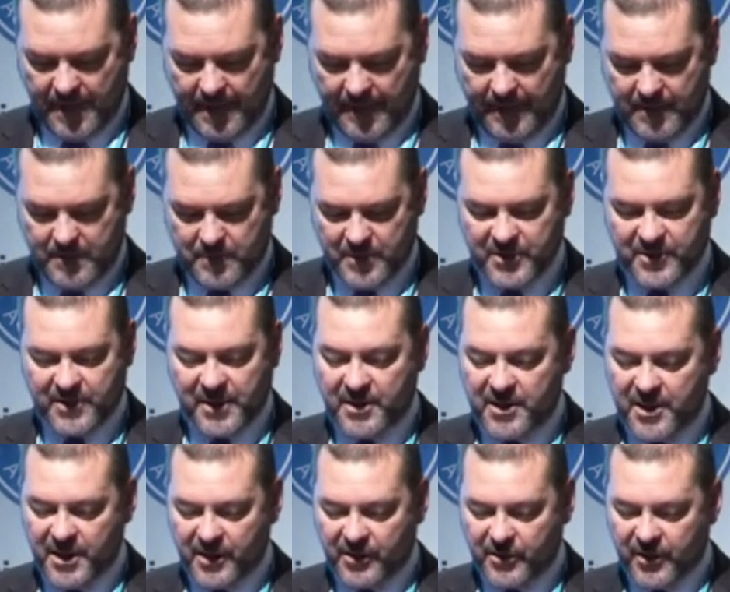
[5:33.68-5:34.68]
Ms.
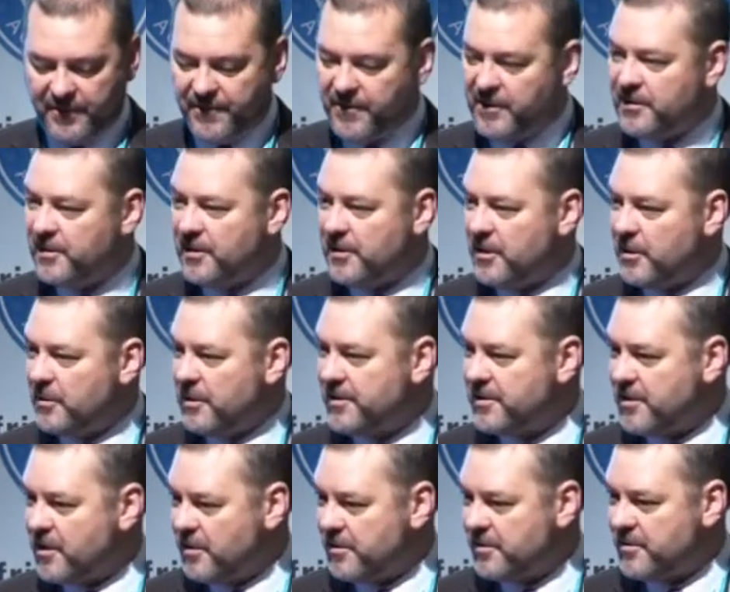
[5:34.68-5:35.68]
Cynthia Griffin, the US
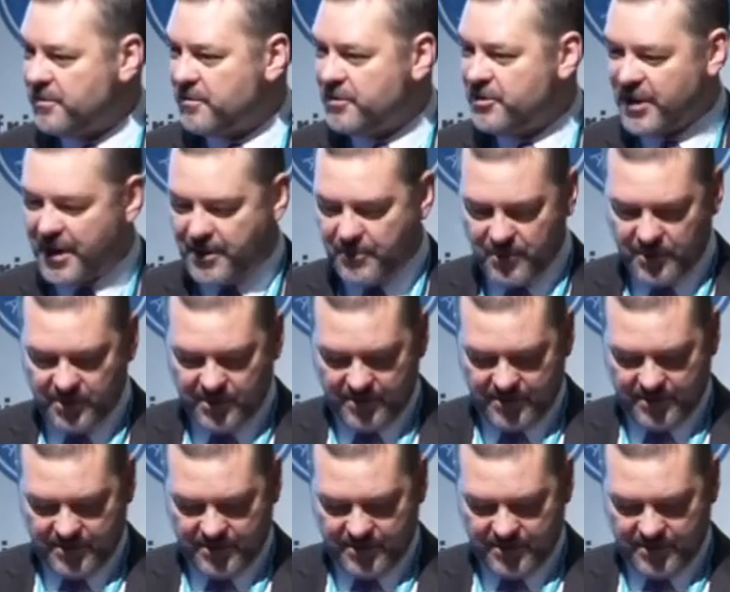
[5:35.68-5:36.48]
Consul General,